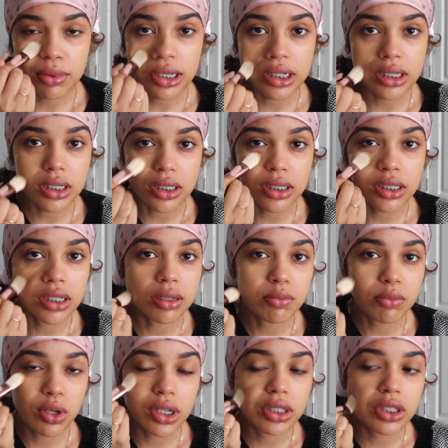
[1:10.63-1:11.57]
I just did
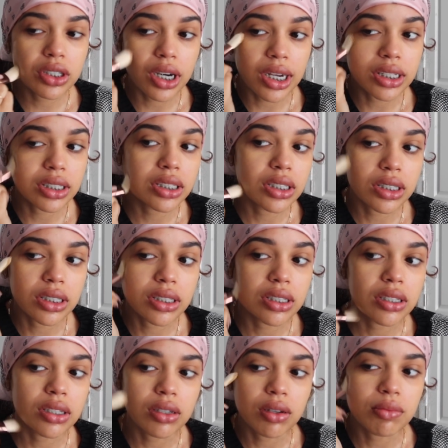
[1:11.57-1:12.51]
moisturizer and
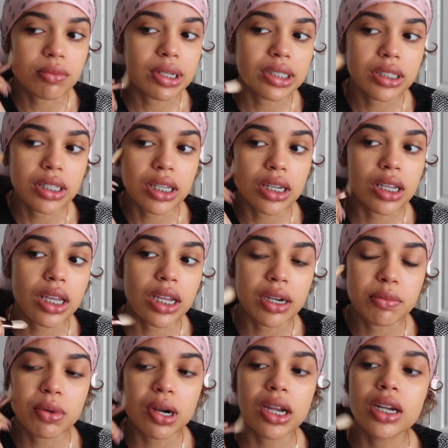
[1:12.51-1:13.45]
then, you know, my
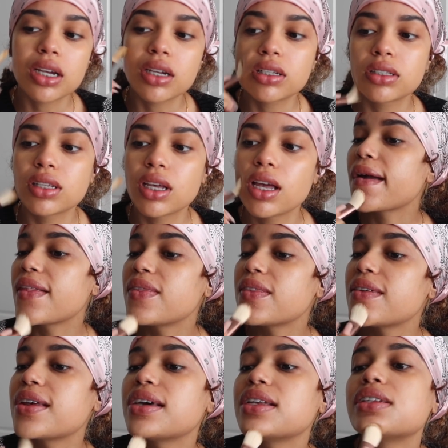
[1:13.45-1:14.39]
skincare products. And
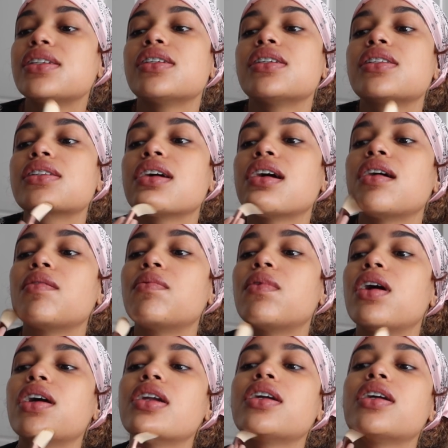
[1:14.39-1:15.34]
then I just got
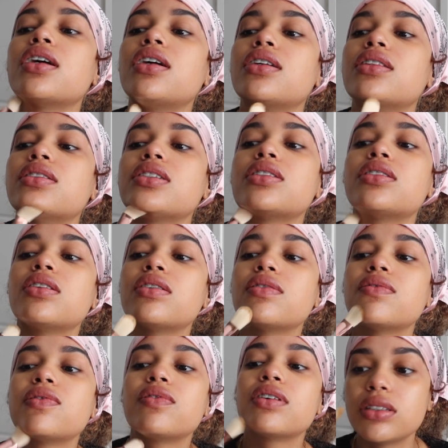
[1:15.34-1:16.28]
water on the
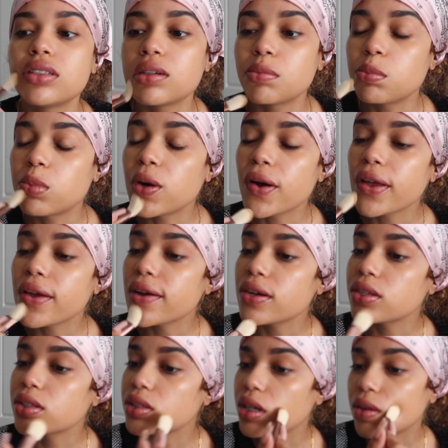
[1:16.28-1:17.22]
stove to
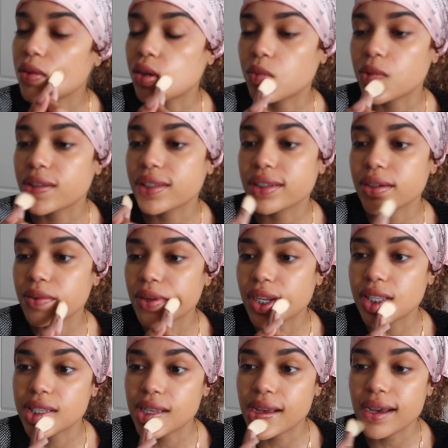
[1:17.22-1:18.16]
boil, so when Winter
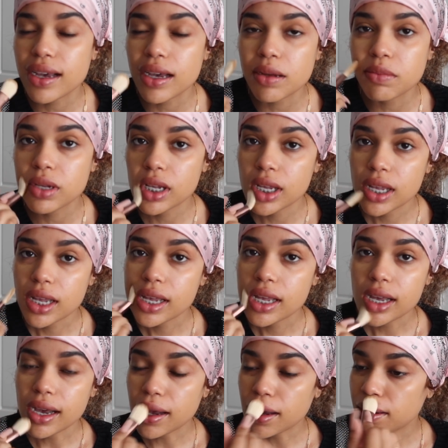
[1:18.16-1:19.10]
wakes up,
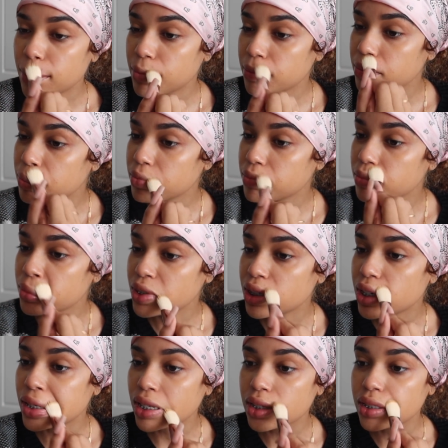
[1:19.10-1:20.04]

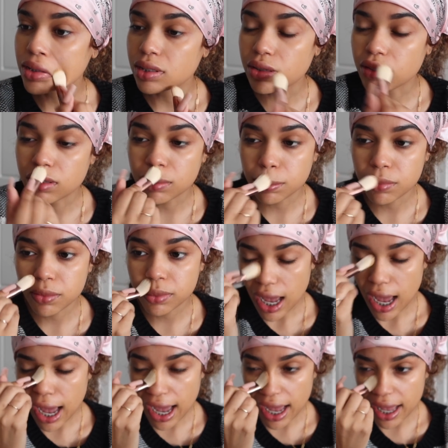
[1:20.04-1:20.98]
she has some
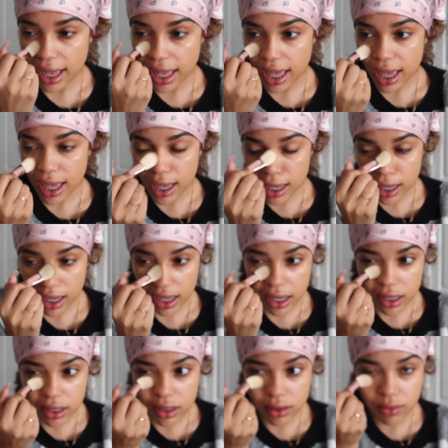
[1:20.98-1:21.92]
hot
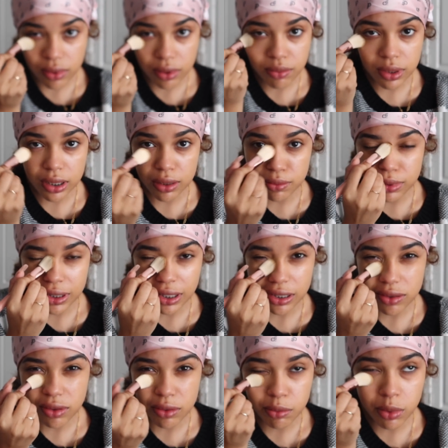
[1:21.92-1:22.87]
eggs. We've been
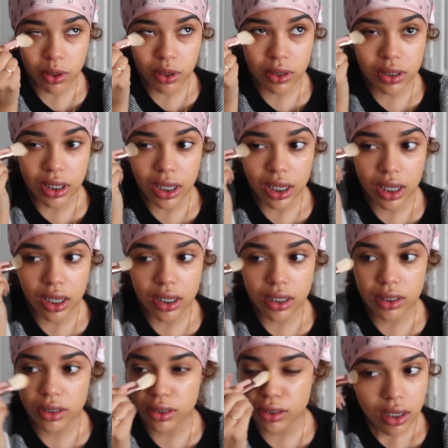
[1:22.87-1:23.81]
obsessed with boiled
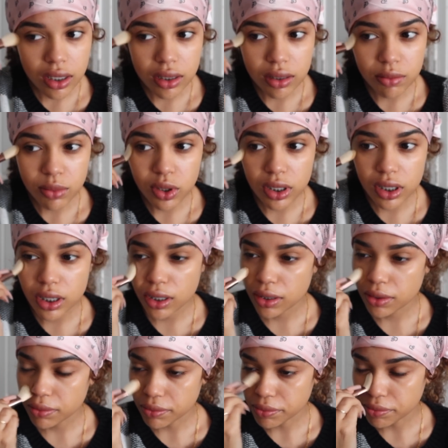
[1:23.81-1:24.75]
eggs in the morning.